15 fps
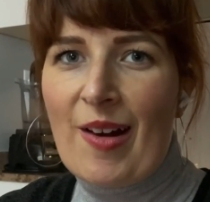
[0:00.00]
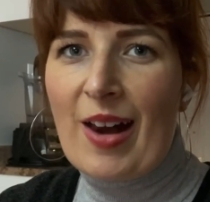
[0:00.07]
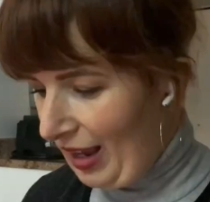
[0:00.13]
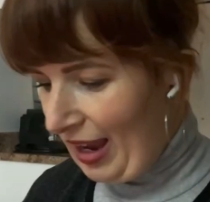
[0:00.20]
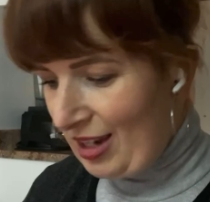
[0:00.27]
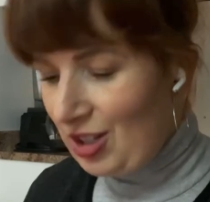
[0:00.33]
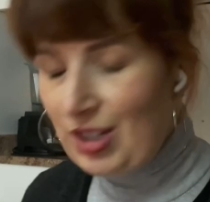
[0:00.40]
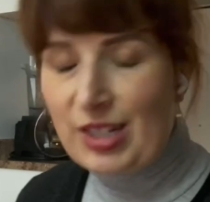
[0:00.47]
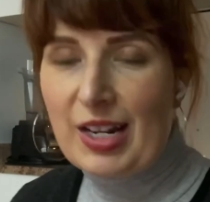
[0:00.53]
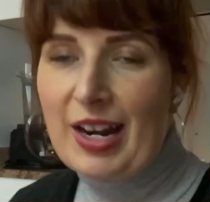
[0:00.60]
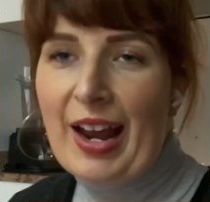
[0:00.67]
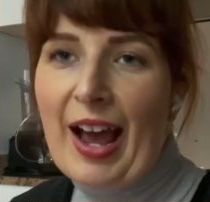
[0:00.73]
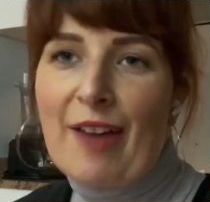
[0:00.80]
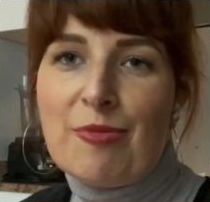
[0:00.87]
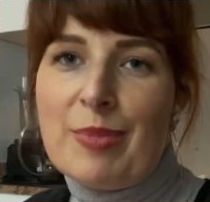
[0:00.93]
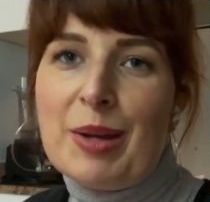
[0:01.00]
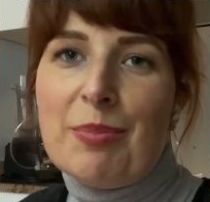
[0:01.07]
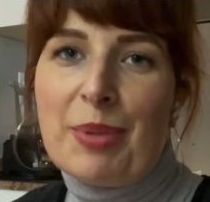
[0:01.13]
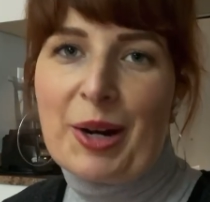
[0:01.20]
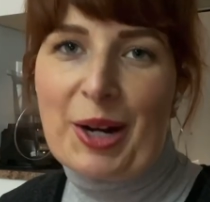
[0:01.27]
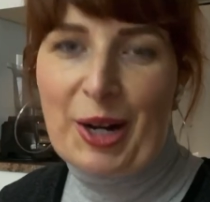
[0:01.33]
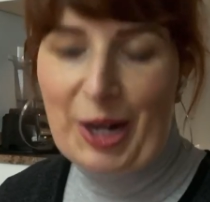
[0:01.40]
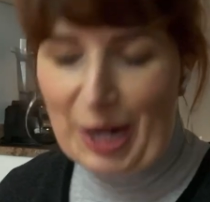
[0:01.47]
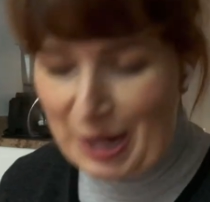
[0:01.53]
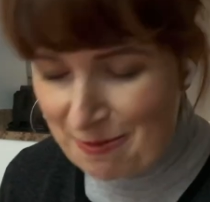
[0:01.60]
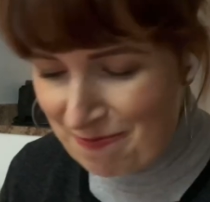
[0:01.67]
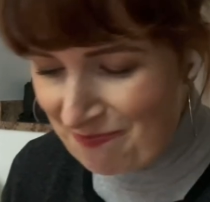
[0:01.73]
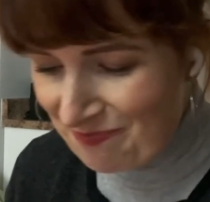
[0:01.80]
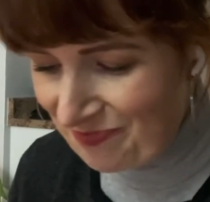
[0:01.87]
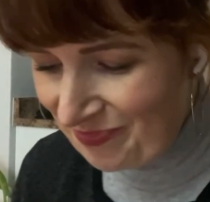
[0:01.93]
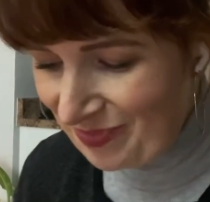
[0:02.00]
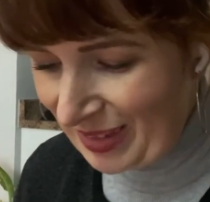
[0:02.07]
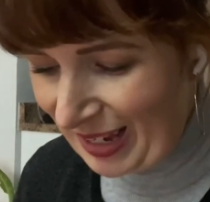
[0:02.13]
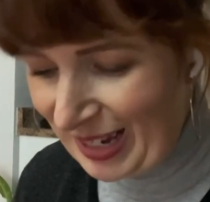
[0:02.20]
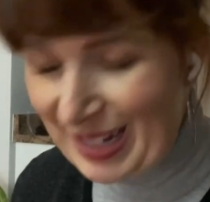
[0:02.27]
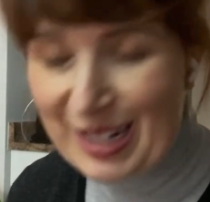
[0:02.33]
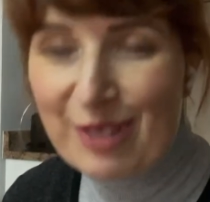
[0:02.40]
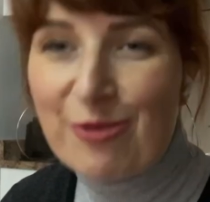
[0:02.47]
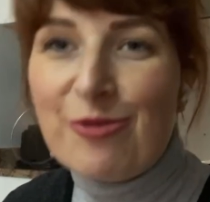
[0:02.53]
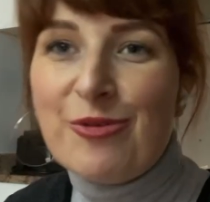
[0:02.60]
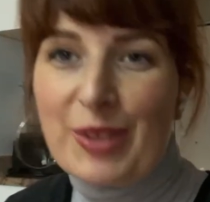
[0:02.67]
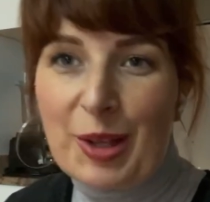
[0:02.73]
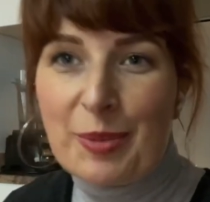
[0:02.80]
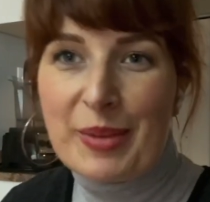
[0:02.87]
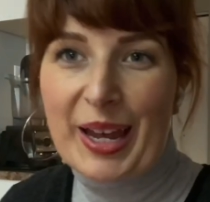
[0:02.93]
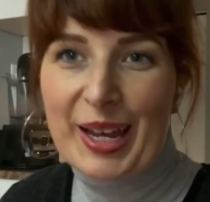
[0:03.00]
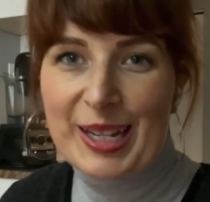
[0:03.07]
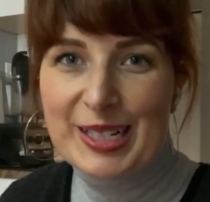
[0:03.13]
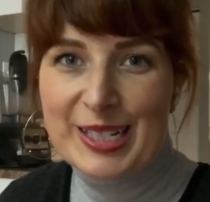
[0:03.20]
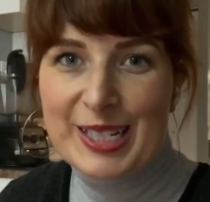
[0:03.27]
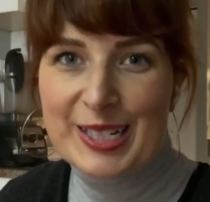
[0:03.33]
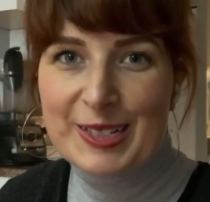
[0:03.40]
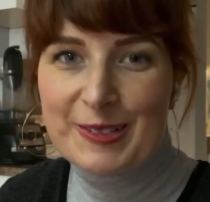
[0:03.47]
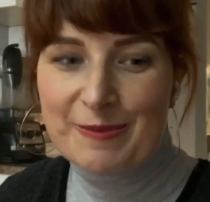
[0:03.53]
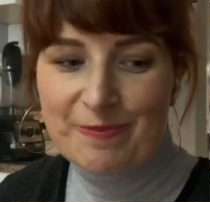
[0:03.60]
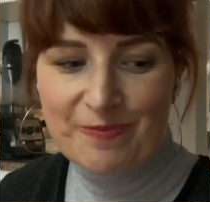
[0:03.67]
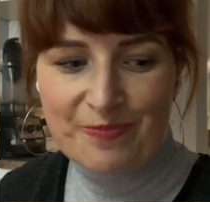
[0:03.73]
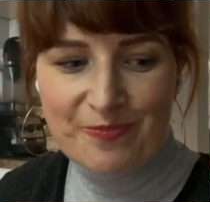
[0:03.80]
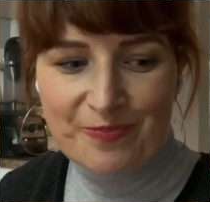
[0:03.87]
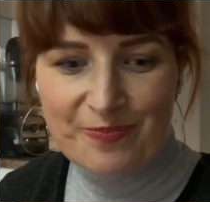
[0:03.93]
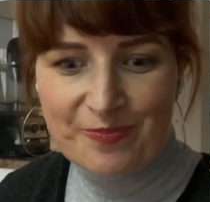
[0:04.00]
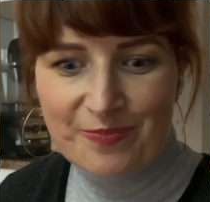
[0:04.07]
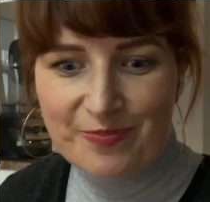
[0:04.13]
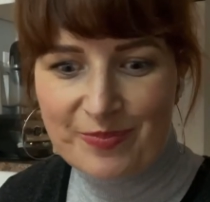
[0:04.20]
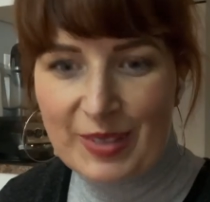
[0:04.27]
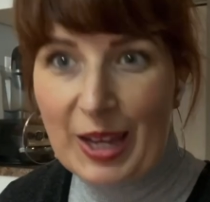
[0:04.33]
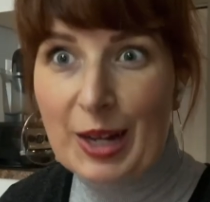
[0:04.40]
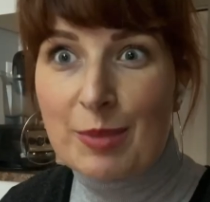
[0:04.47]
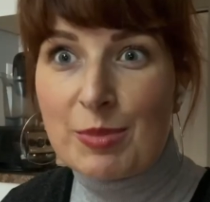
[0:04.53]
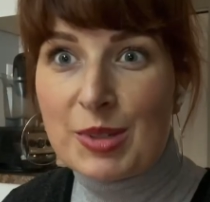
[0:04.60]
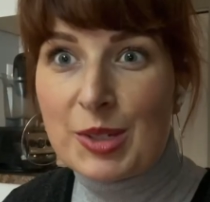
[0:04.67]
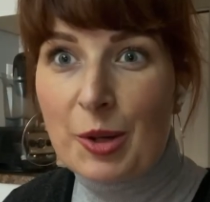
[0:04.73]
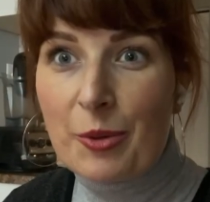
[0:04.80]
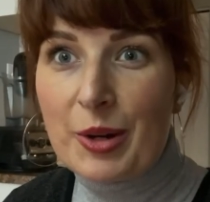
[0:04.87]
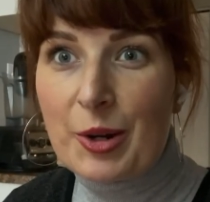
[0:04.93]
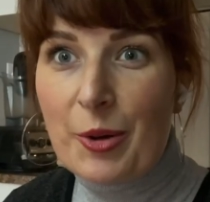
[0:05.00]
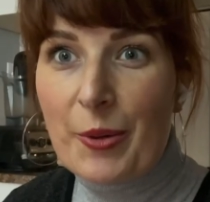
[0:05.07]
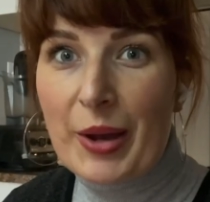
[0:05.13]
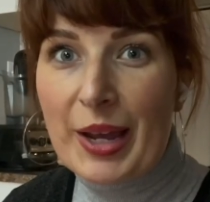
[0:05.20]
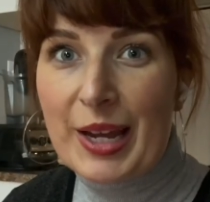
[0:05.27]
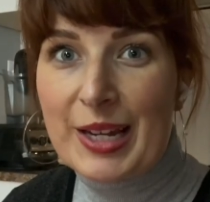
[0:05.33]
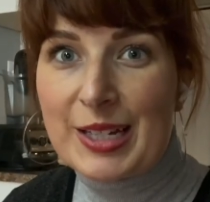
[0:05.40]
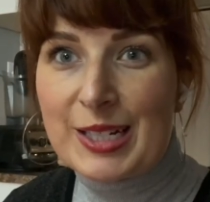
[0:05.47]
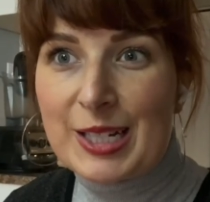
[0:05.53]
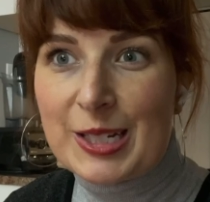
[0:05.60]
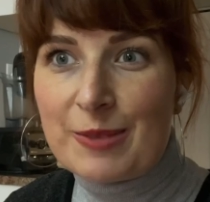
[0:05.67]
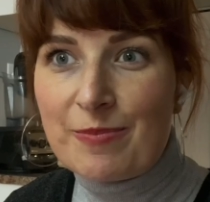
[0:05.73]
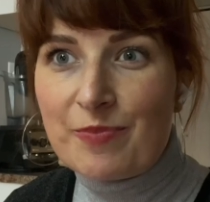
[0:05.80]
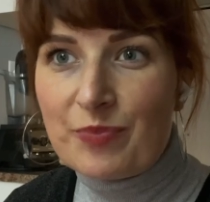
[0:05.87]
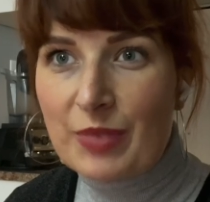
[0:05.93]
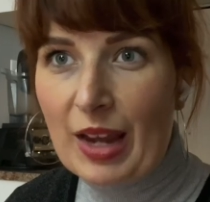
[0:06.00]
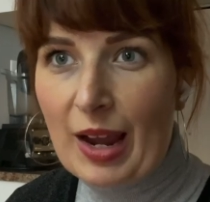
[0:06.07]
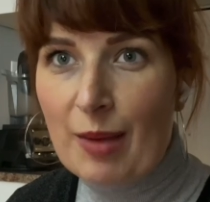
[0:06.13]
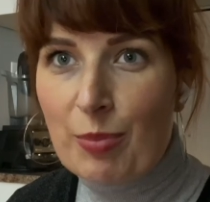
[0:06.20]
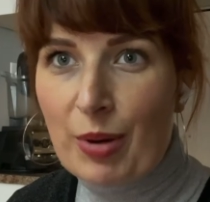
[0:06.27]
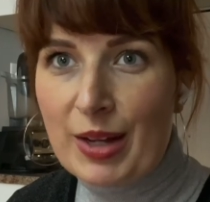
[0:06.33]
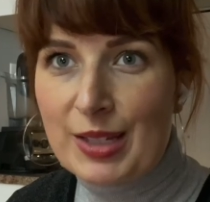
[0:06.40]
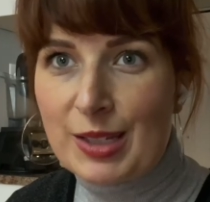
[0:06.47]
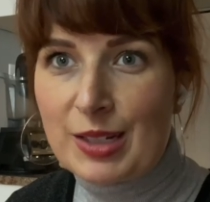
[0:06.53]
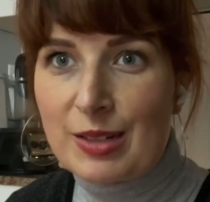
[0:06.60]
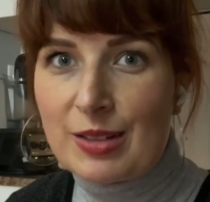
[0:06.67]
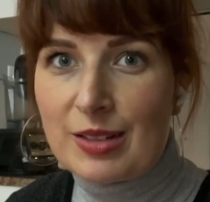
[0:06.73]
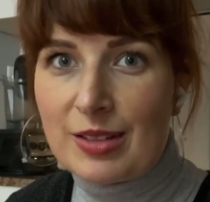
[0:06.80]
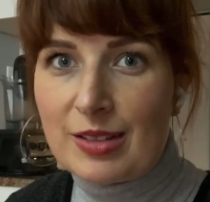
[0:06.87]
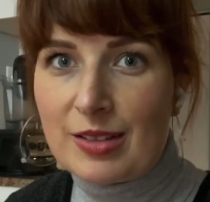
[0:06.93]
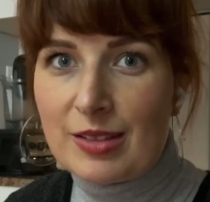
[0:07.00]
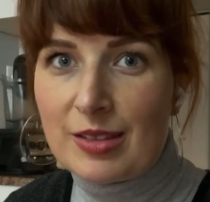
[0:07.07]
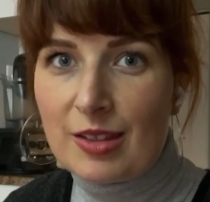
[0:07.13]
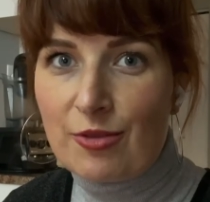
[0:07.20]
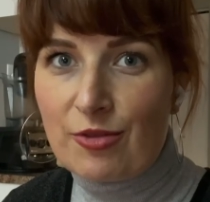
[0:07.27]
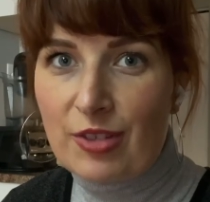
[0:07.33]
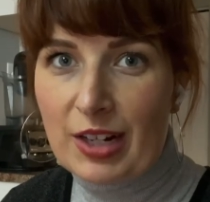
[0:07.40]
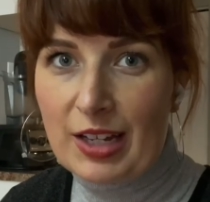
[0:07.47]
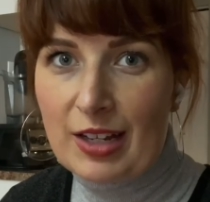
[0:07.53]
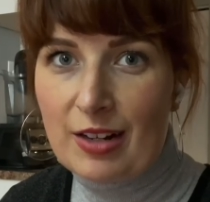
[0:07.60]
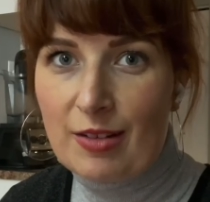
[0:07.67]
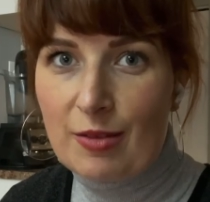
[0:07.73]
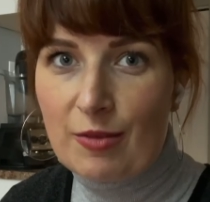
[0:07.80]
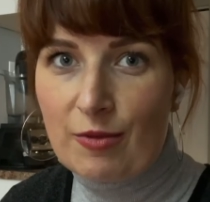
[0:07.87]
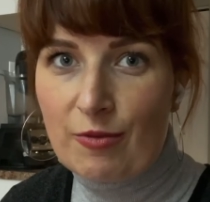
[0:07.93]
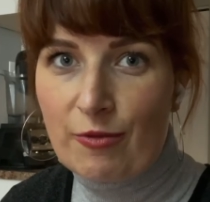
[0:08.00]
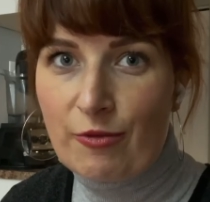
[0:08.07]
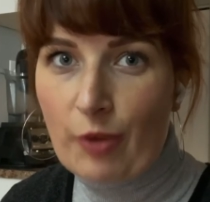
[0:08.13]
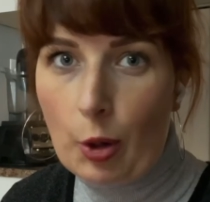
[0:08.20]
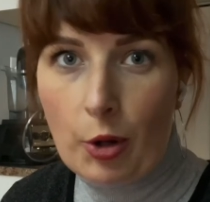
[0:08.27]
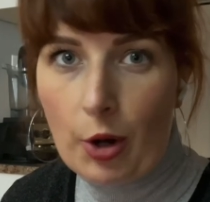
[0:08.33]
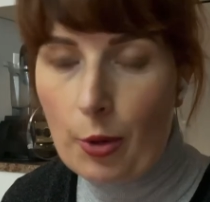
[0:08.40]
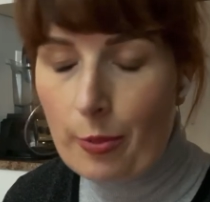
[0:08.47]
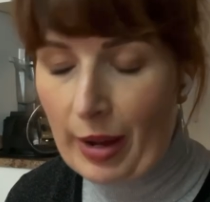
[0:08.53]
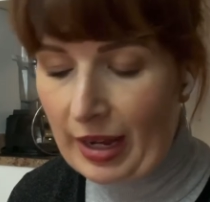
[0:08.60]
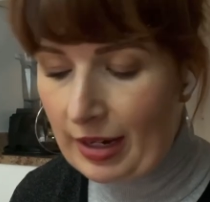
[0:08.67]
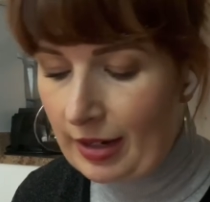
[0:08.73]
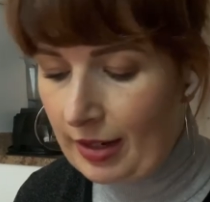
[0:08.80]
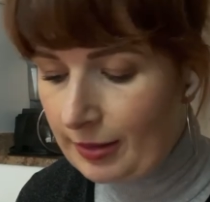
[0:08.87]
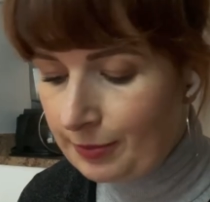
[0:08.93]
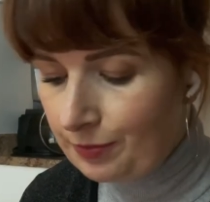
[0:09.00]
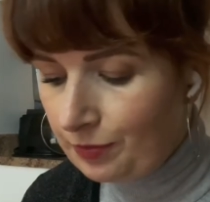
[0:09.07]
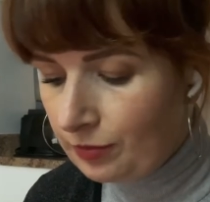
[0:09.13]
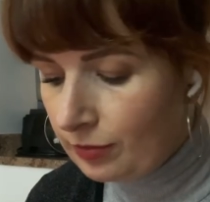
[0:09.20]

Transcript: I just ate half my burger and I didn't film it. And I'm so annoyed. I pressed the freaking photo button.